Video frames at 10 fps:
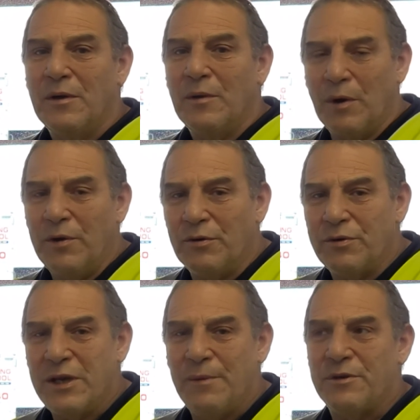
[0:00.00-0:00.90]
while you
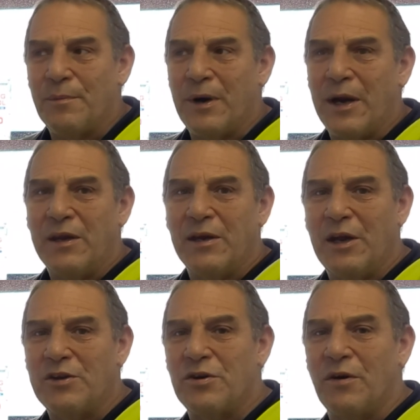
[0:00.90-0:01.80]
attempt to break
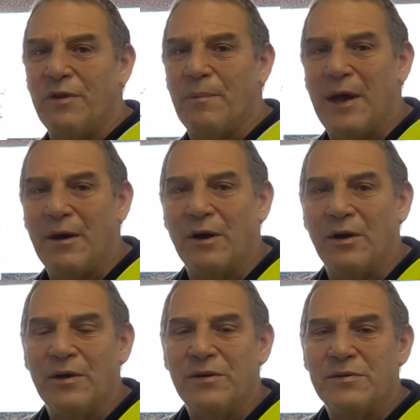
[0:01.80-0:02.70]
connection of the power
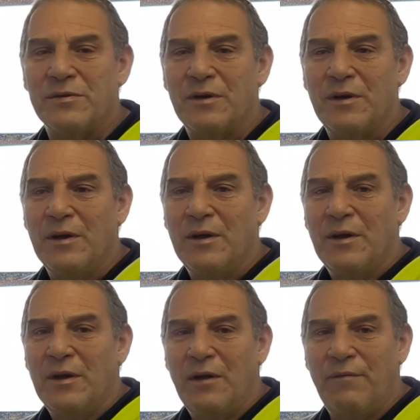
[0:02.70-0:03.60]

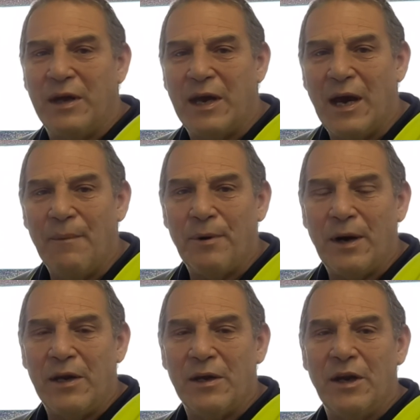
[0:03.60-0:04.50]
lines. If you can't
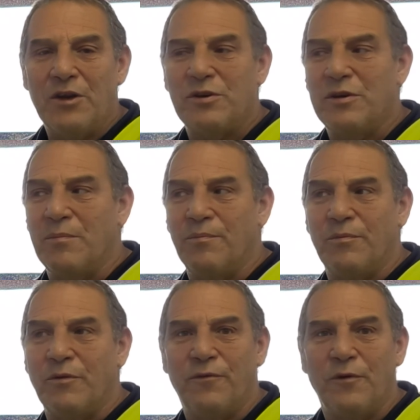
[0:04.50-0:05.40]
break connection,
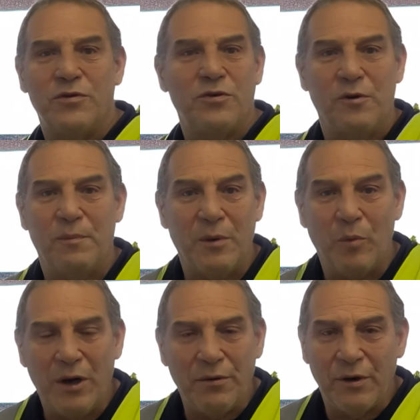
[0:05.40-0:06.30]
the forks could have been
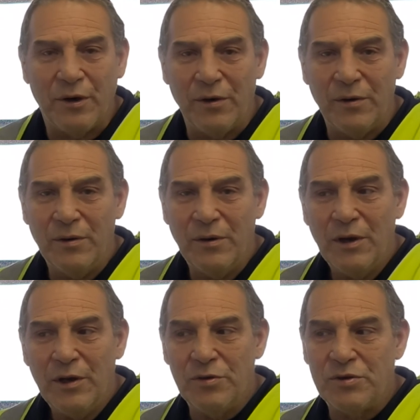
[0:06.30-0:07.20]
welded on,
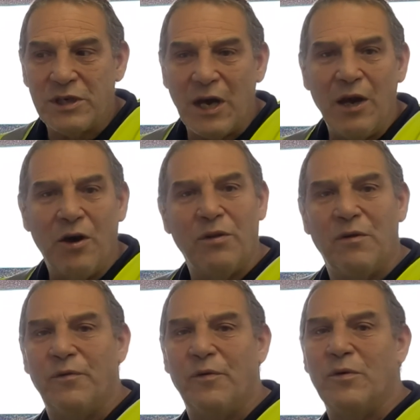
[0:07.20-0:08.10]
you stay on
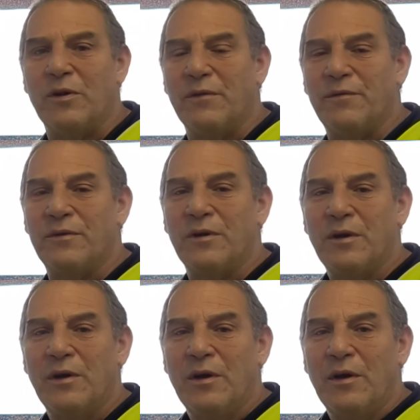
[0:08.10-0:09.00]
the forklift.
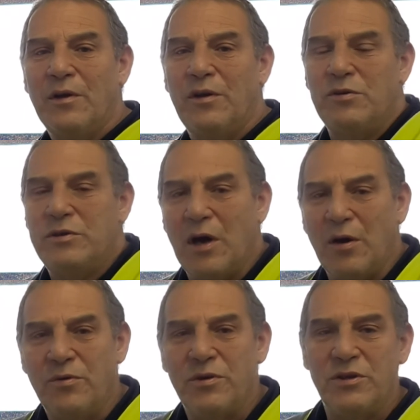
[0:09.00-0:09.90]
You
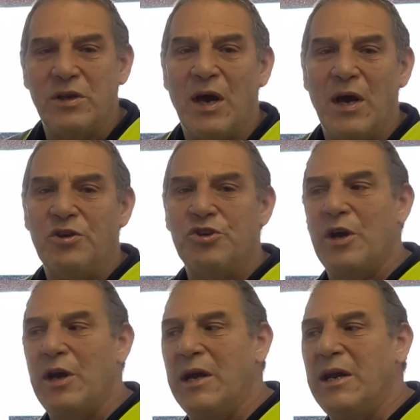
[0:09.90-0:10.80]
don't touch
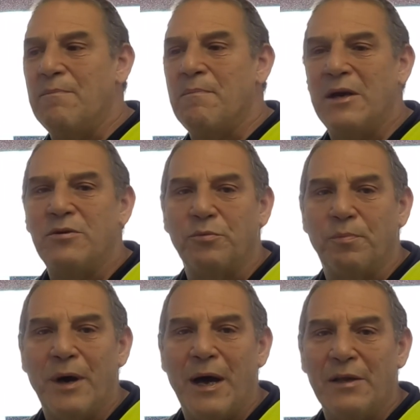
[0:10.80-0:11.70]
any metal
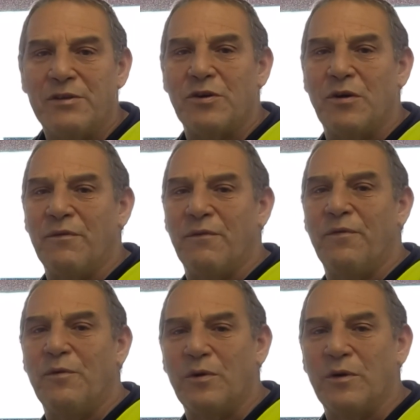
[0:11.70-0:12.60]
parts of the
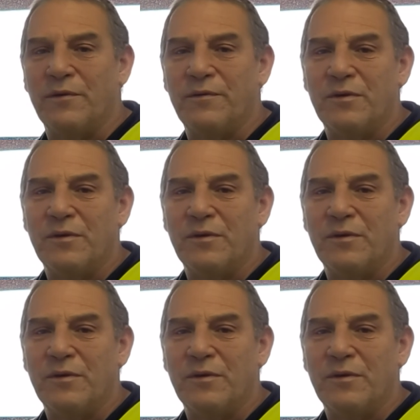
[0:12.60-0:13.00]
forklift.